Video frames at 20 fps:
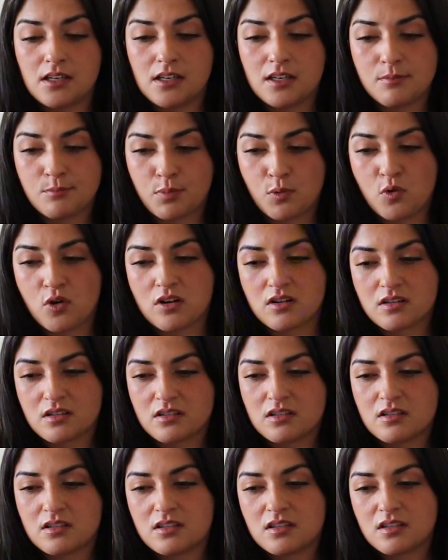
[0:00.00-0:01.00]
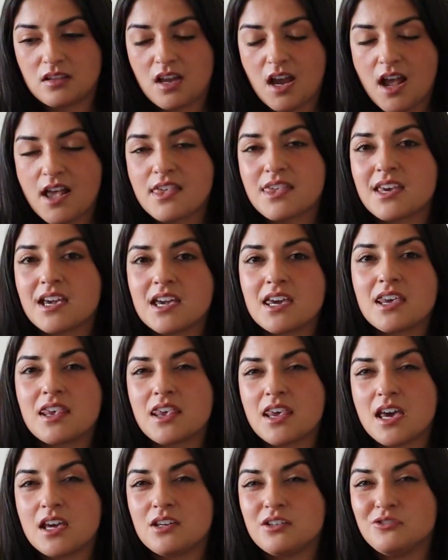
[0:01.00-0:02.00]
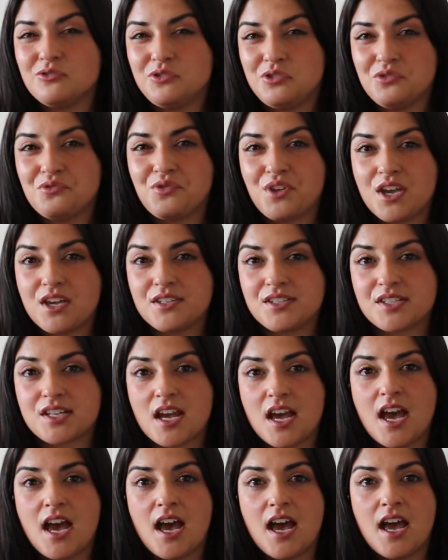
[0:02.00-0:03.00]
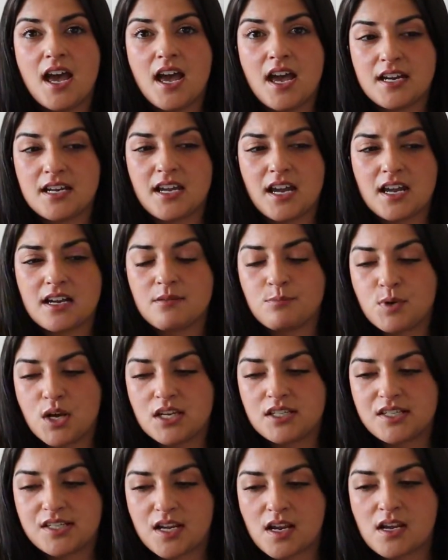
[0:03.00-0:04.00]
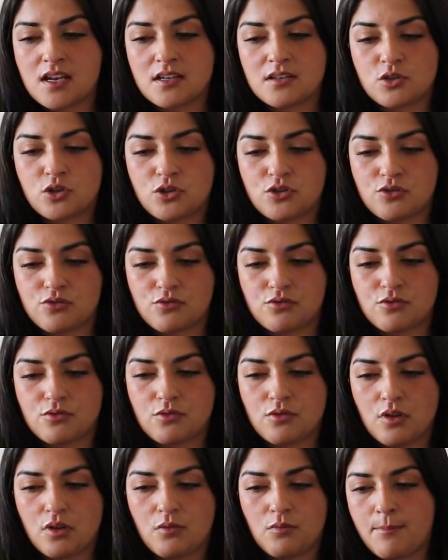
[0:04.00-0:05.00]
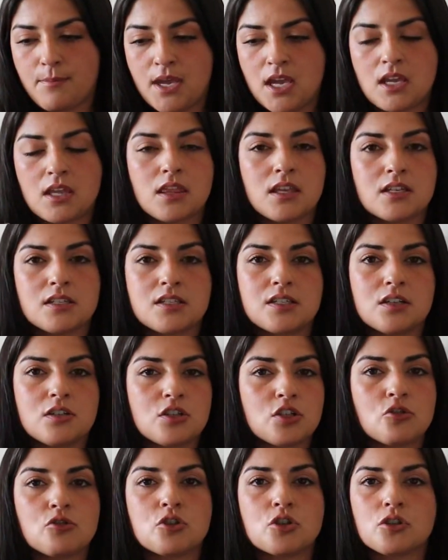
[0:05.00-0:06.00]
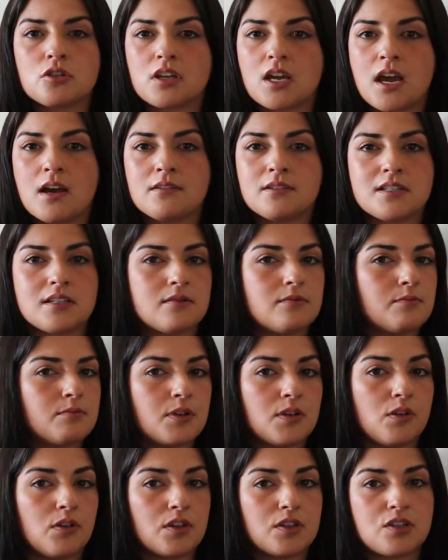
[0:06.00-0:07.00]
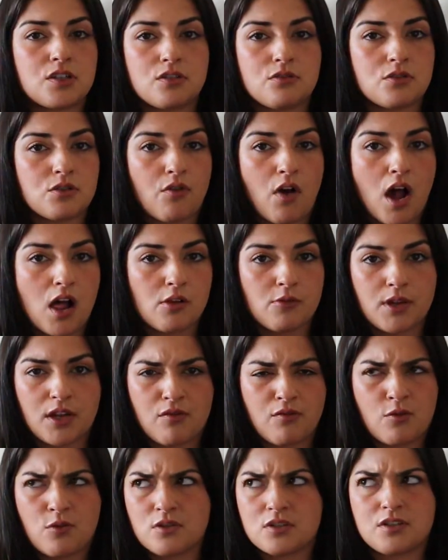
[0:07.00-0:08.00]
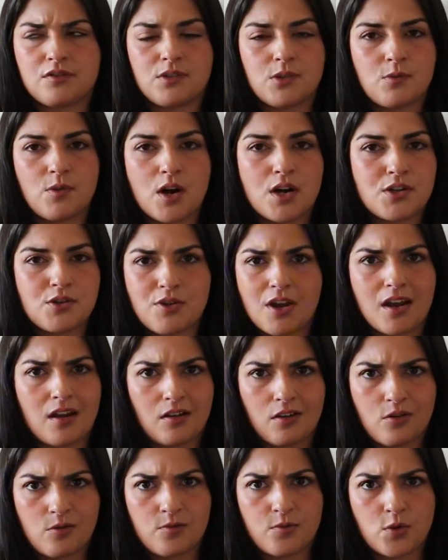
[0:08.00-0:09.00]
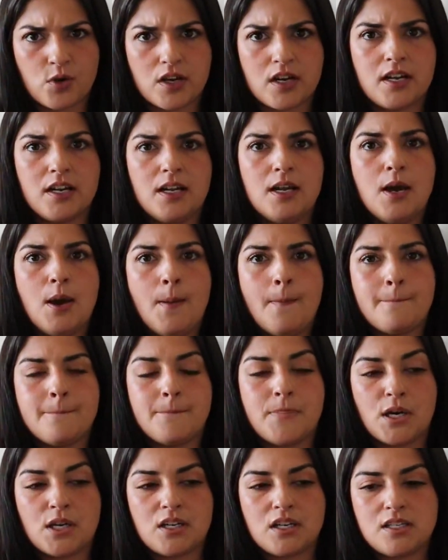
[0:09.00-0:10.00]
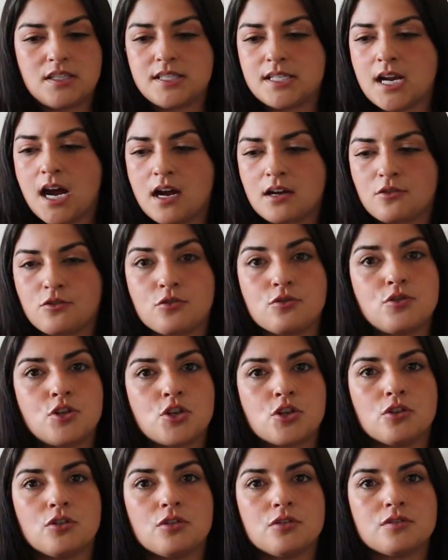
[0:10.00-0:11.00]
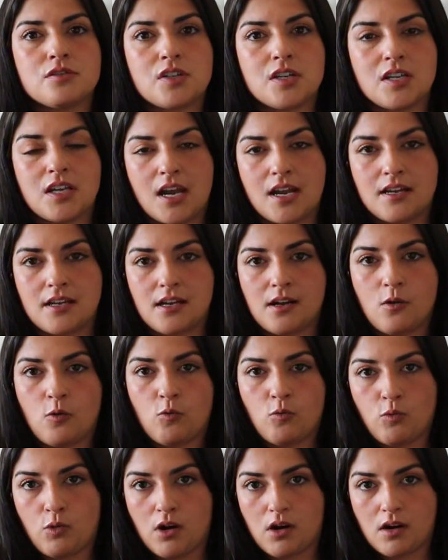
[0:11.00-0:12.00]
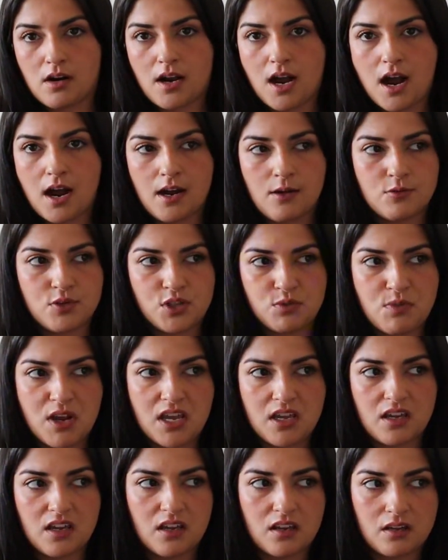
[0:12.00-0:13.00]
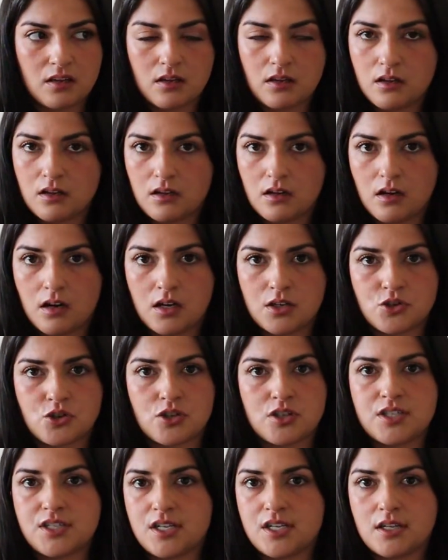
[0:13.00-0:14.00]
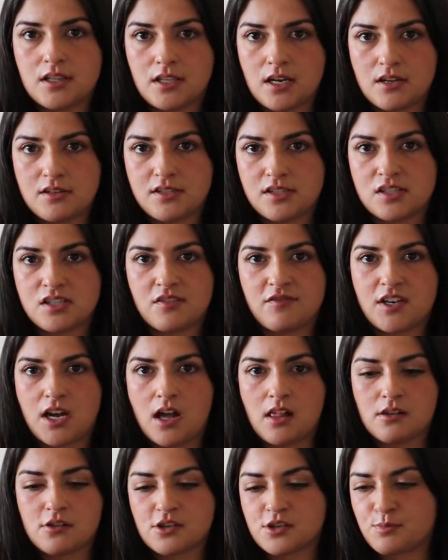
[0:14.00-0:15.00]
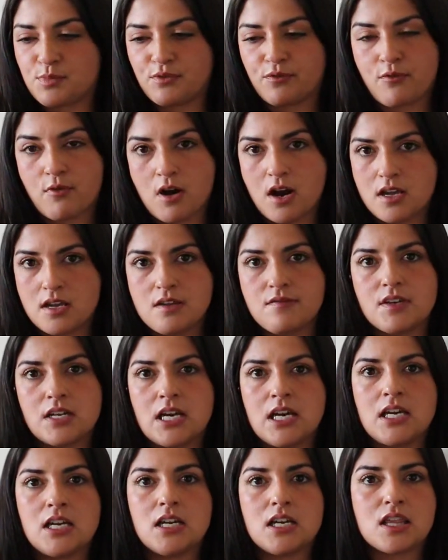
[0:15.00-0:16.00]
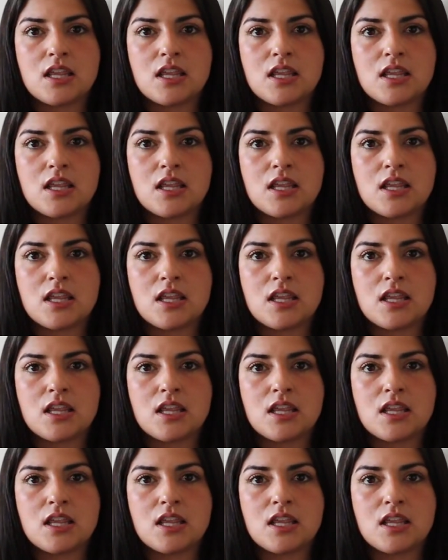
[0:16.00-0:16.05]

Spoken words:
important, I think, that you do this. And again, I'm not saying to make this social account to build this huge following. Of course, if you want, you can go for it. But it's not crucial to getting work. I was making hundreds and thousands of dollars before I even hit